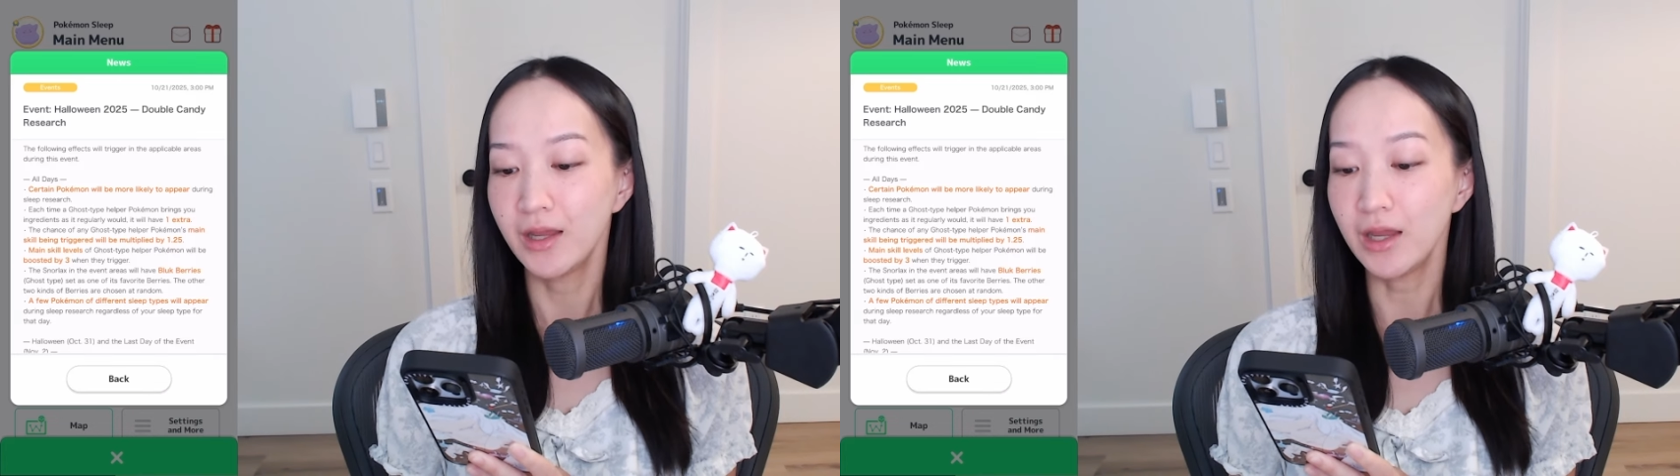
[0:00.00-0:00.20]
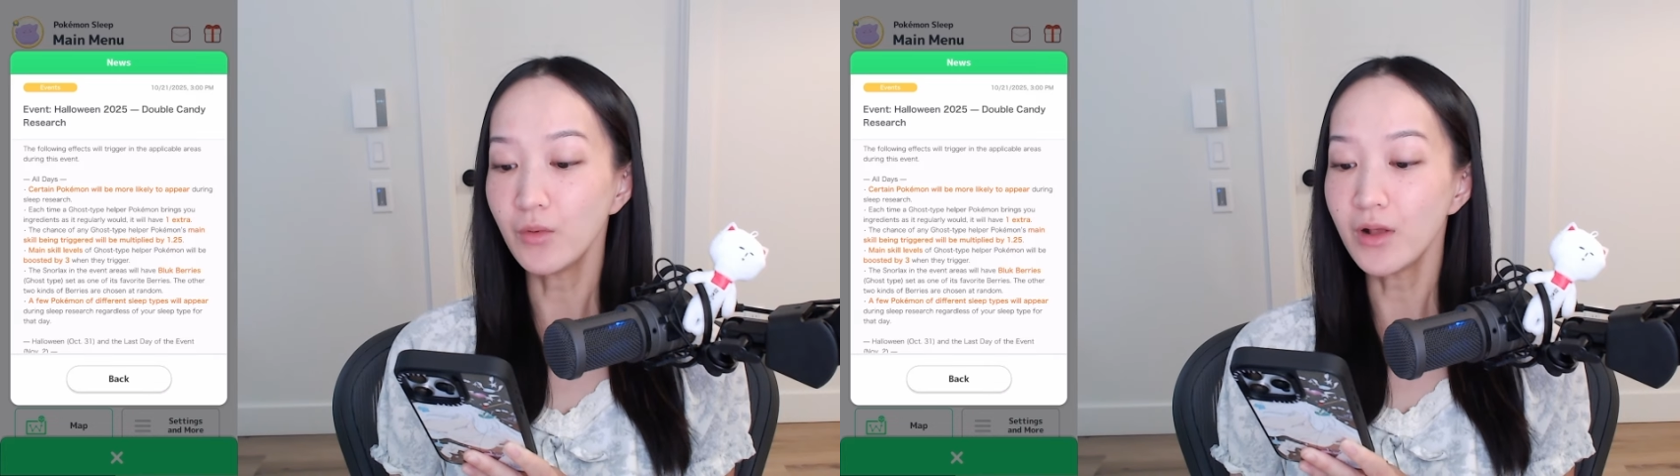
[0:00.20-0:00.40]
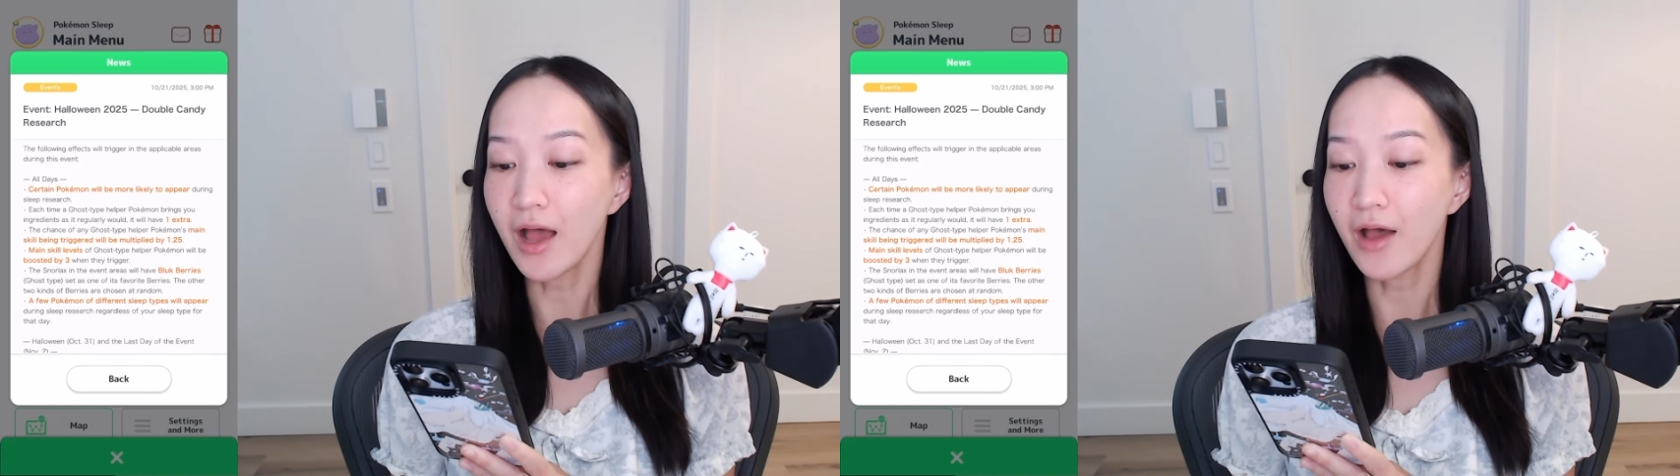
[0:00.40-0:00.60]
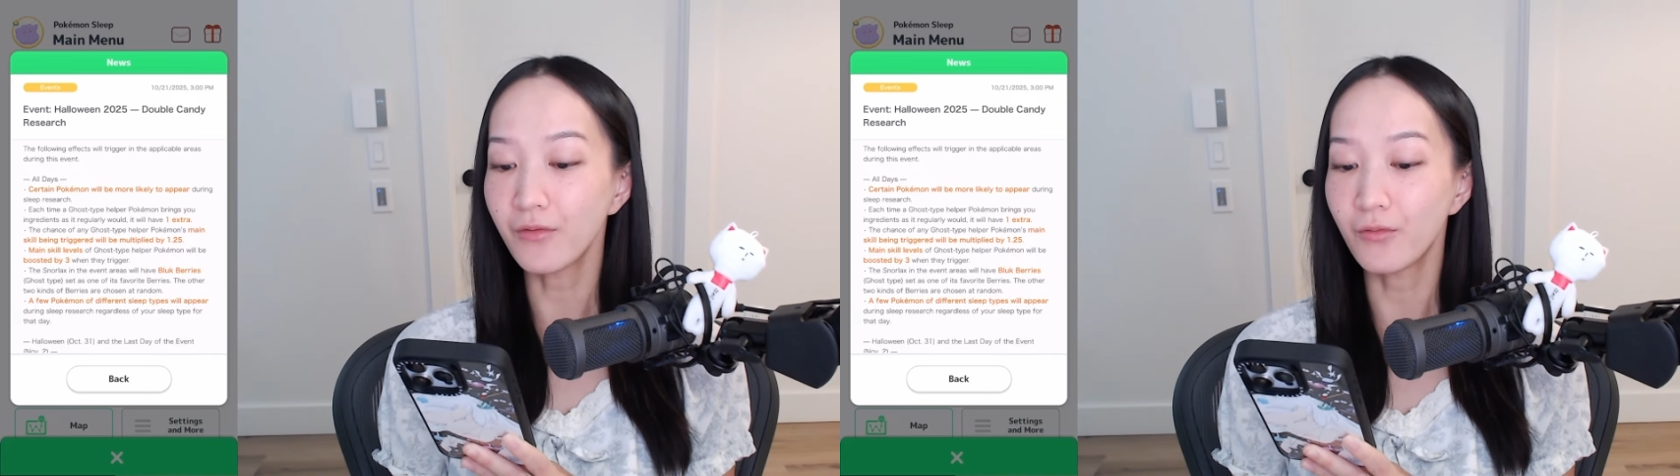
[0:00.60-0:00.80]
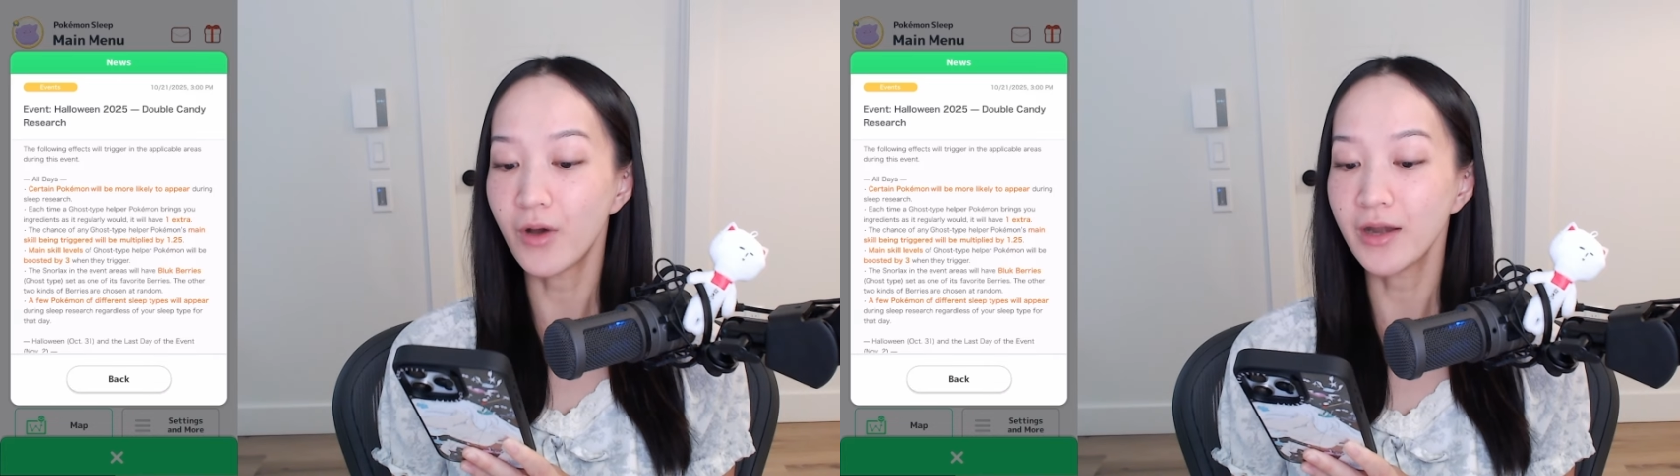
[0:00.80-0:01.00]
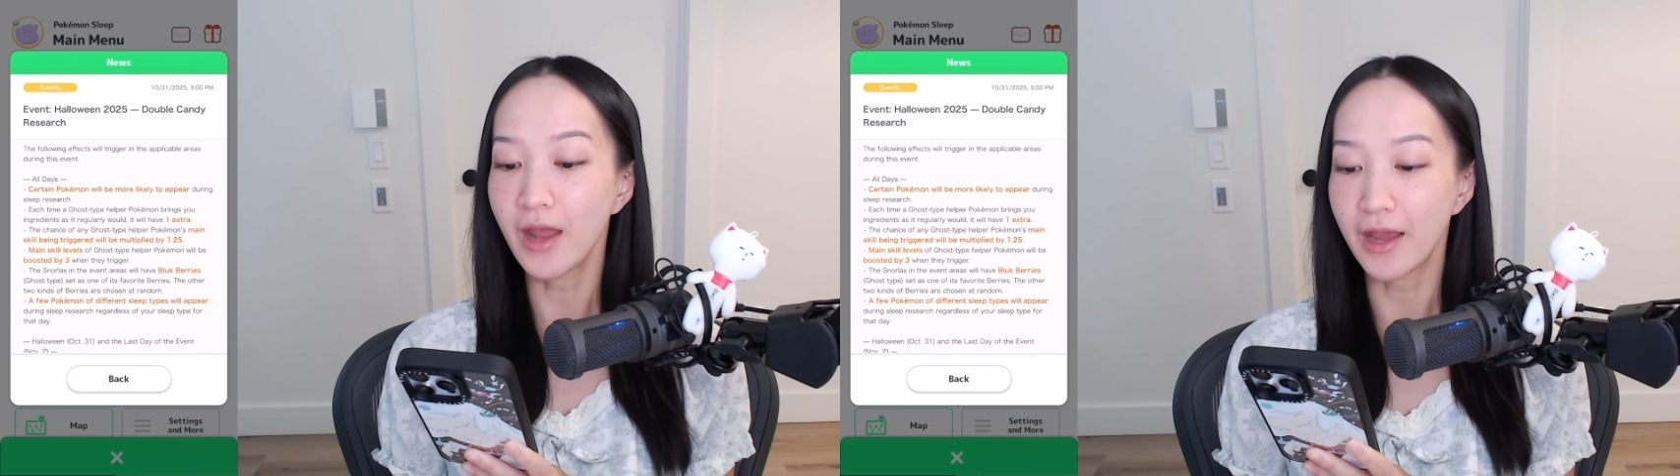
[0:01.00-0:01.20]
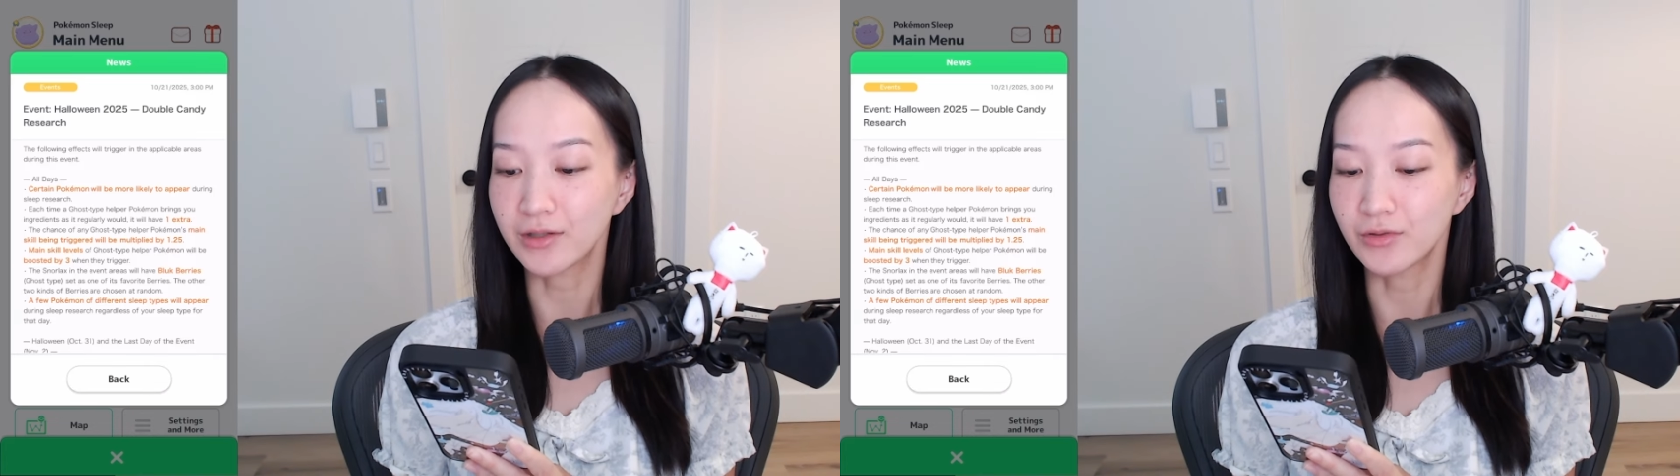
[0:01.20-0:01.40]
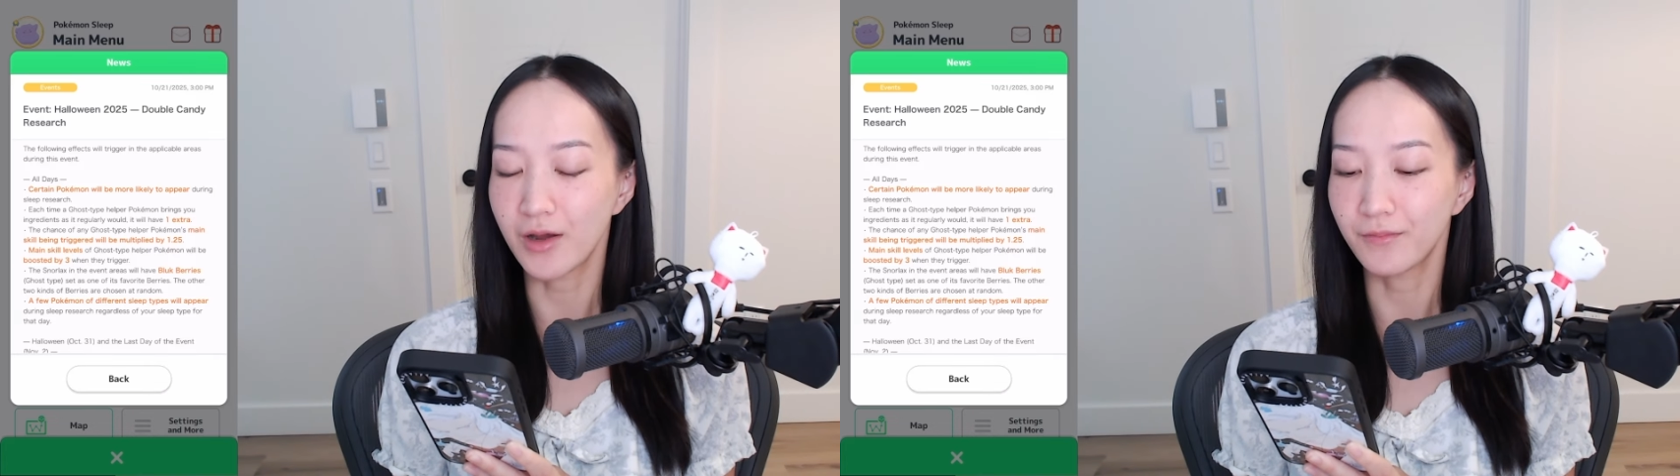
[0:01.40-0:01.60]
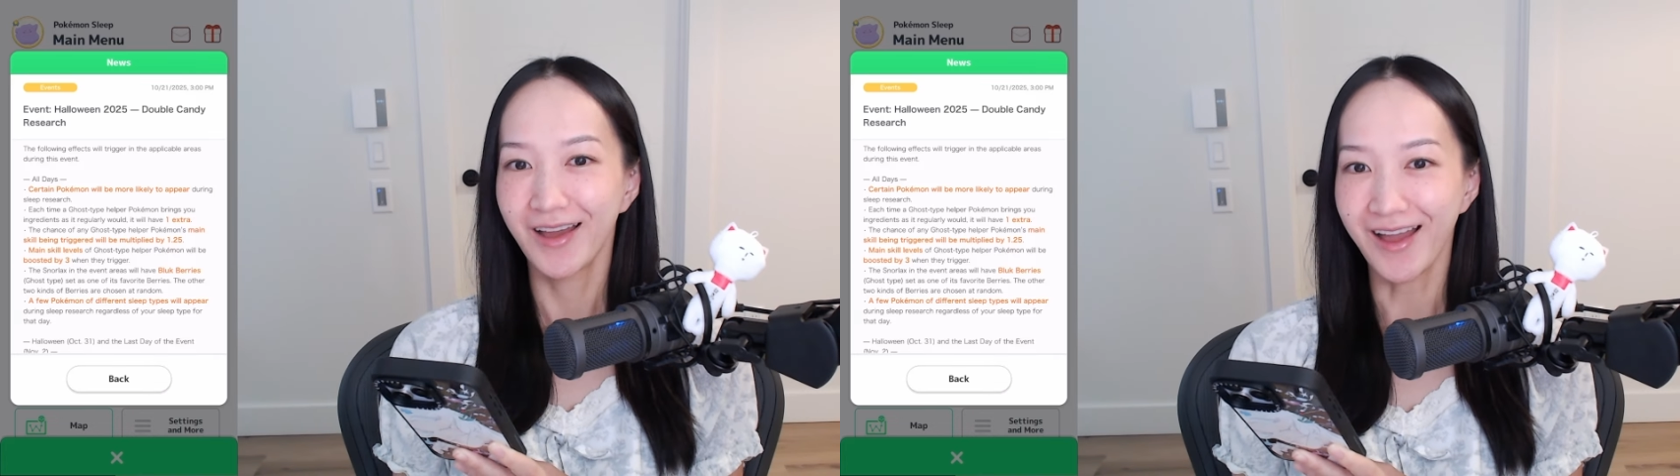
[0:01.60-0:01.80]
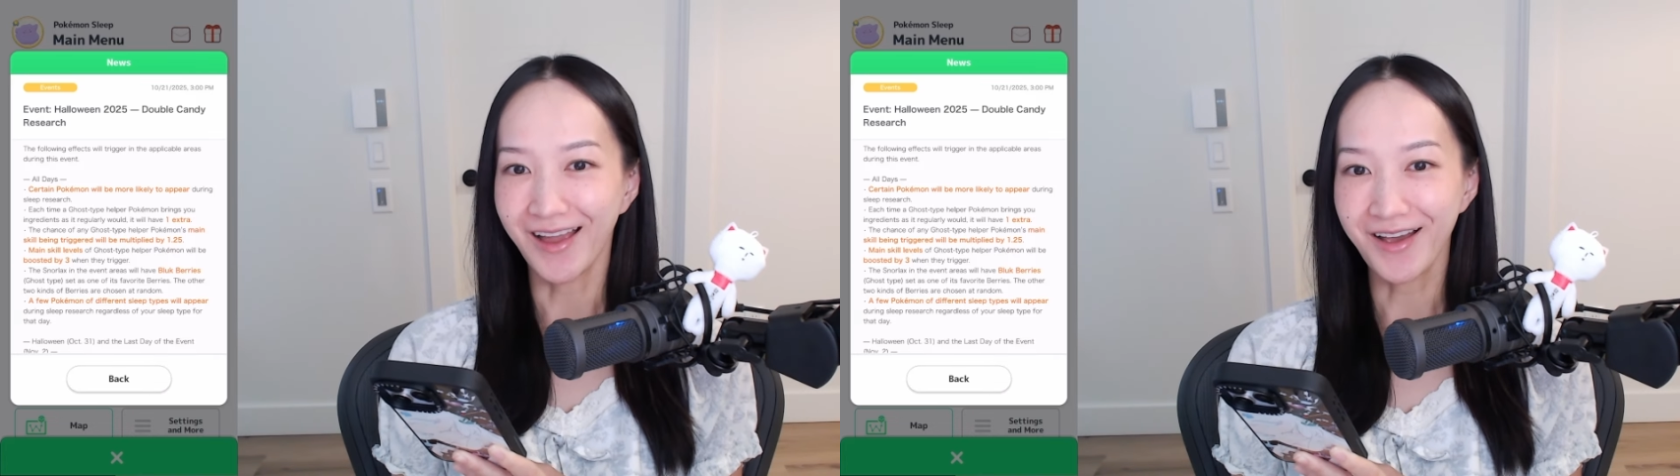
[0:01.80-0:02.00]
it will have one extra.
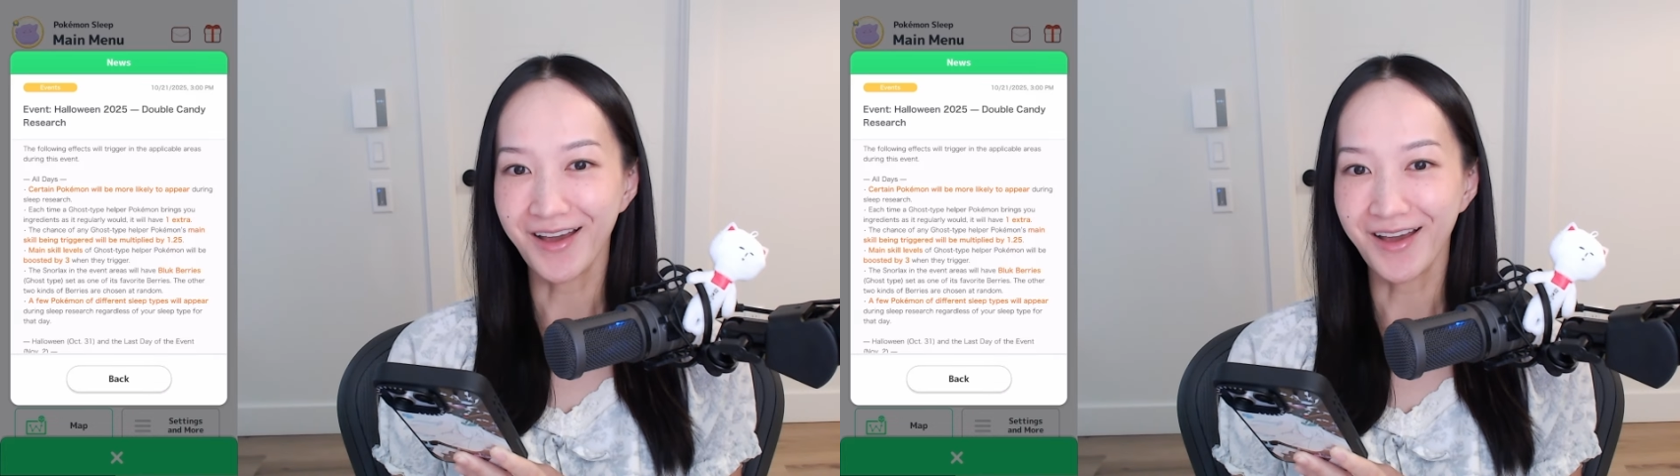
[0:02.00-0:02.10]
I